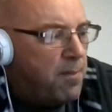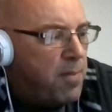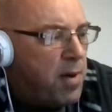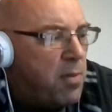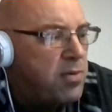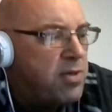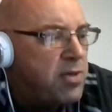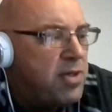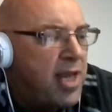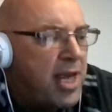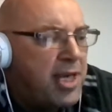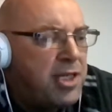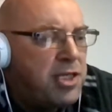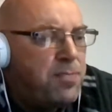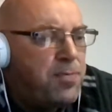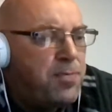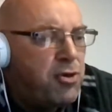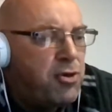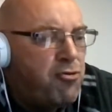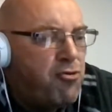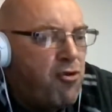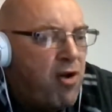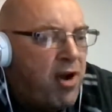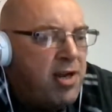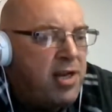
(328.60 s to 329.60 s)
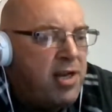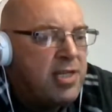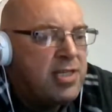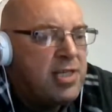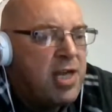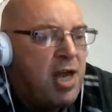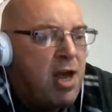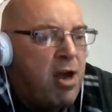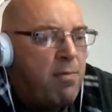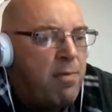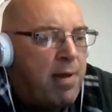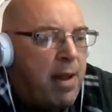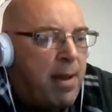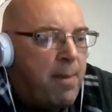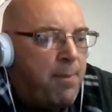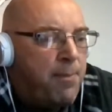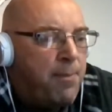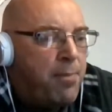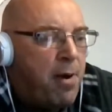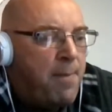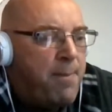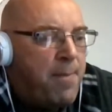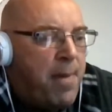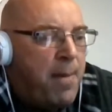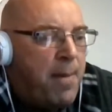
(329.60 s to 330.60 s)
But was later betrayed in his homeland
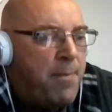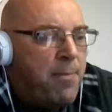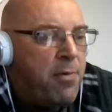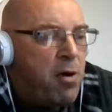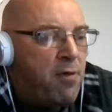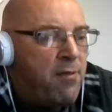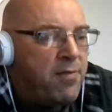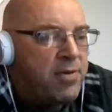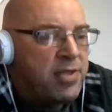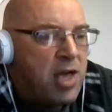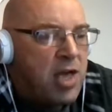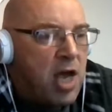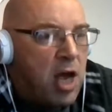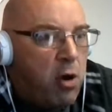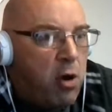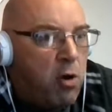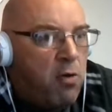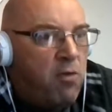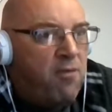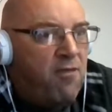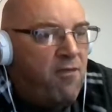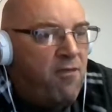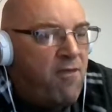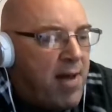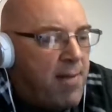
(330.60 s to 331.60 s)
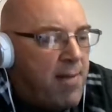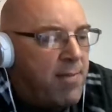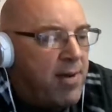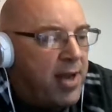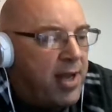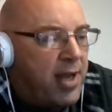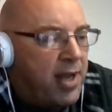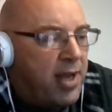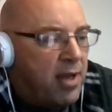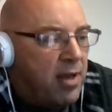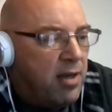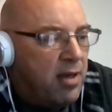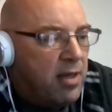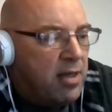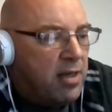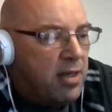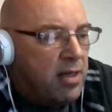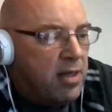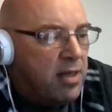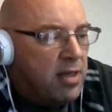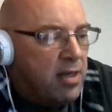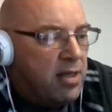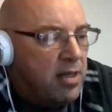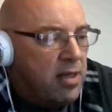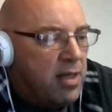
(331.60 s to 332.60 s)
by a member of his own family
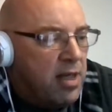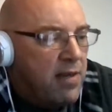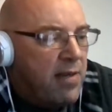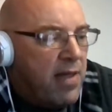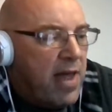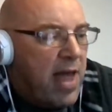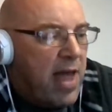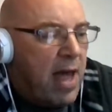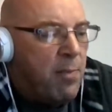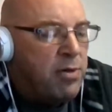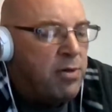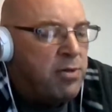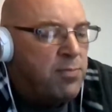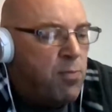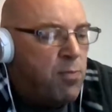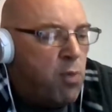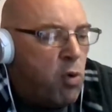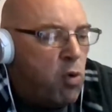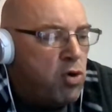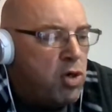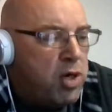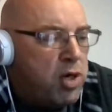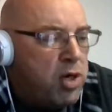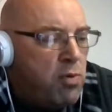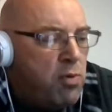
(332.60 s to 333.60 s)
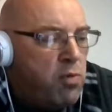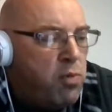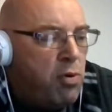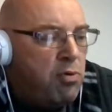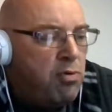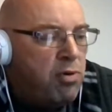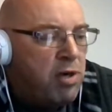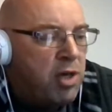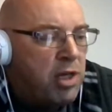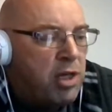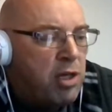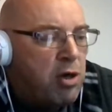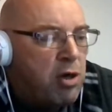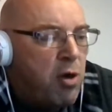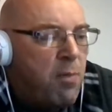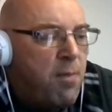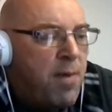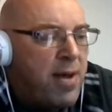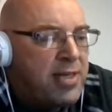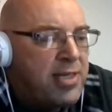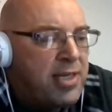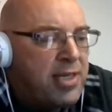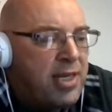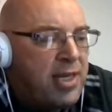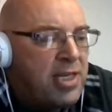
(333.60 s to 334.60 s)
and was mortally wounded
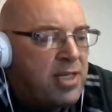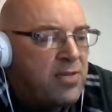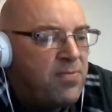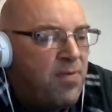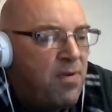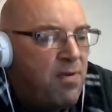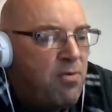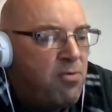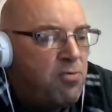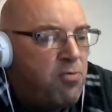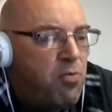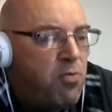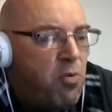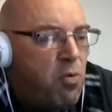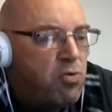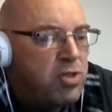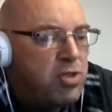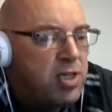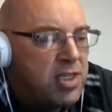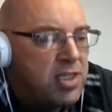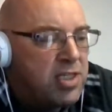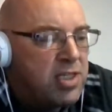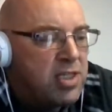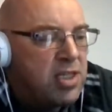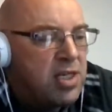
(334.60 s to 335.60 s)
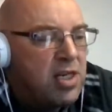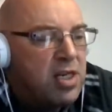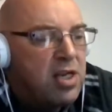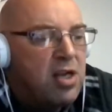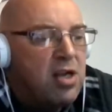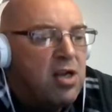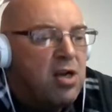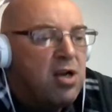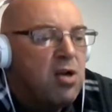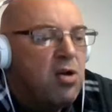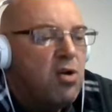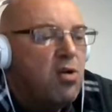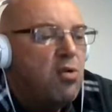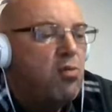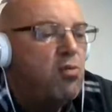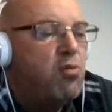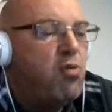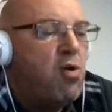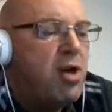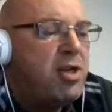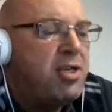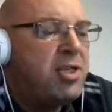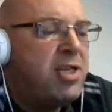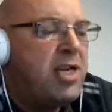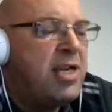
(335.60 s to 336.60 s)
combating his foe forces.
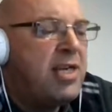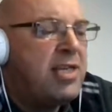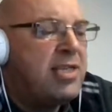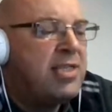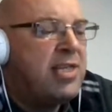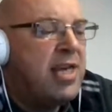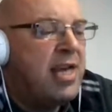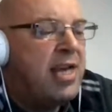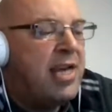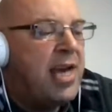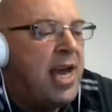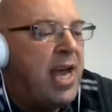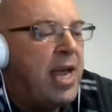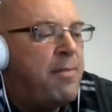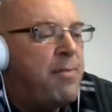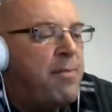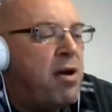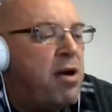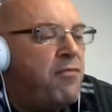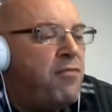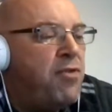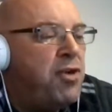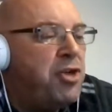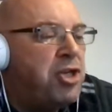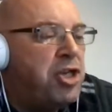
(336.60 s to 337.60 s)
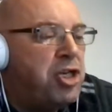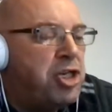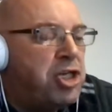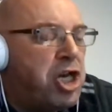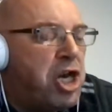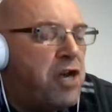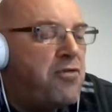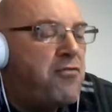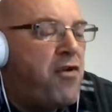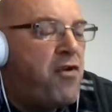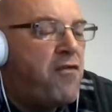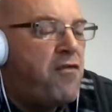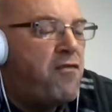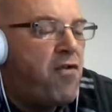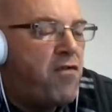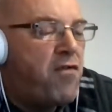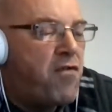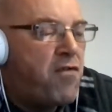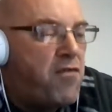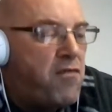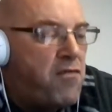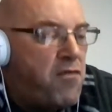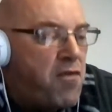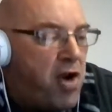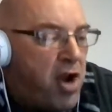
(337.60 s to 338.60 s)
Writings then came after
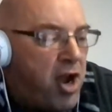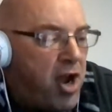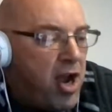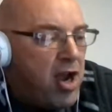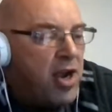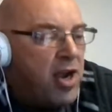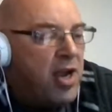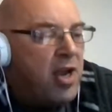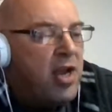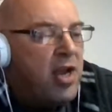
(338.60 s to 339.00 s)
Geoffrey